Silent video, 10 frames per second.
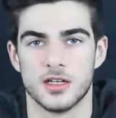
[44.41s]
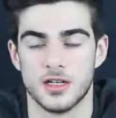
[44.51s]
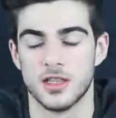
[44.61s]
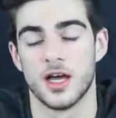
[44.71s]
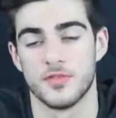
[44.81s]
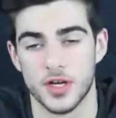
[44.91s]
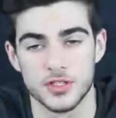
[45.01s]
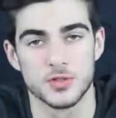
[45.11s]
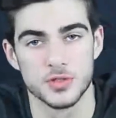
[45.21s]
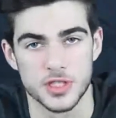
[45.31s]
a lot of high
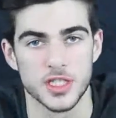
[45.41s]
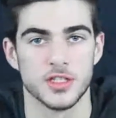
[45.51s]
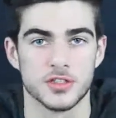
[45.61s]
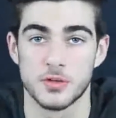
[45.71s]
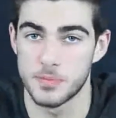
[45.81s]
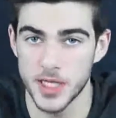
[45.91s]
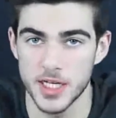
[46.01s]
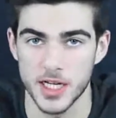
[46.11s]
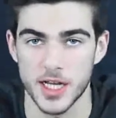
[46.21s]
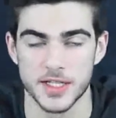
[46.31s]
school seniors
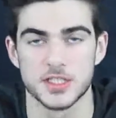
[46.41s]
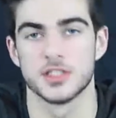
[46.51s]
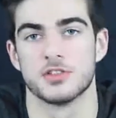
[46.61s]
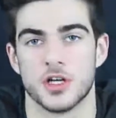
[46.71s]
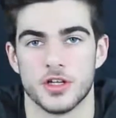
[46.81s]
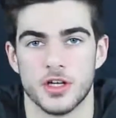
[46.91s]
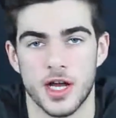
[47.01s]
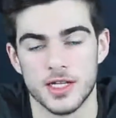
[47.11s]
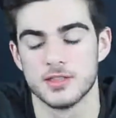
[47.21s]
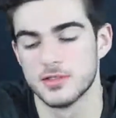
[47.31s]
competing against each other
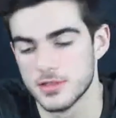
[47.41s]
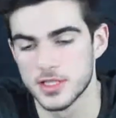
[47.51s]
and